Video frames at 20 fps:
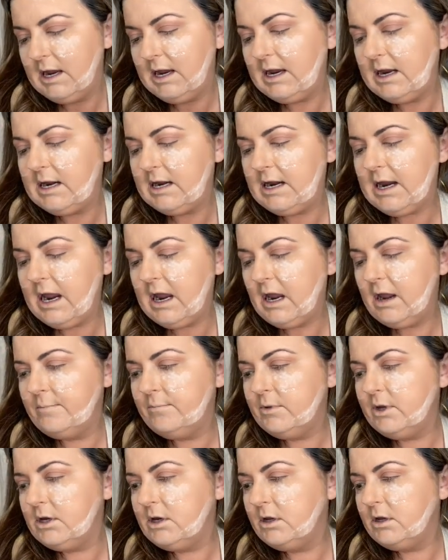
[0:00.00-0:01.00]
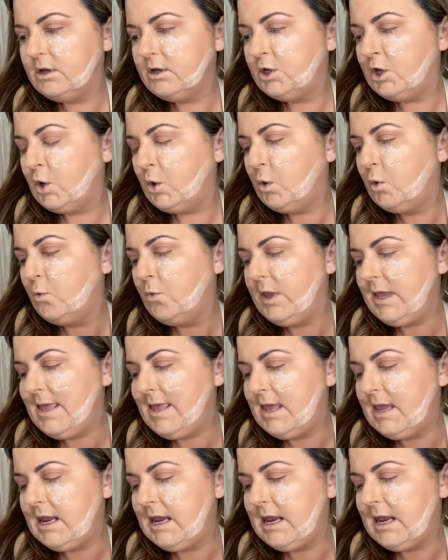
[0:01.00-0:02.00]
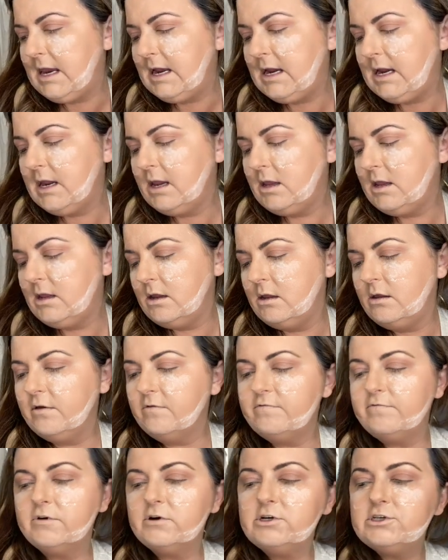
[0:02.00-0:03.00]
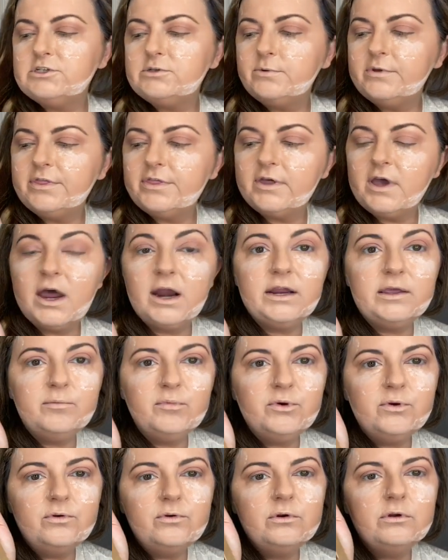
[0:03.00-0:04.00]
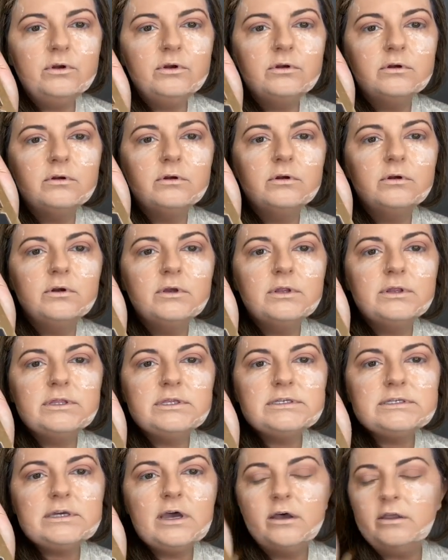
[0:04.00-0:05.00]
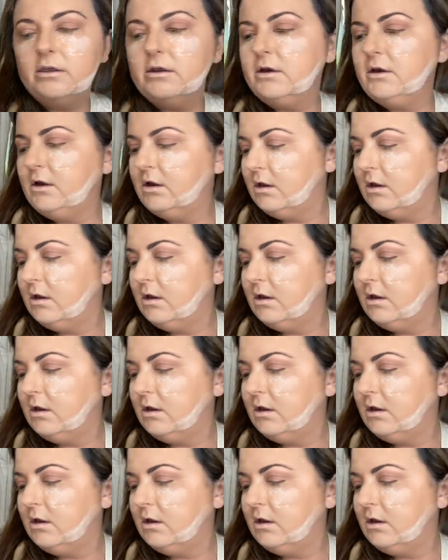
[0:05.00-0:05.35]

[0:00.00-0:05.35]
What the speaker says: And I'm gonna go in first with Honeymoon, this color.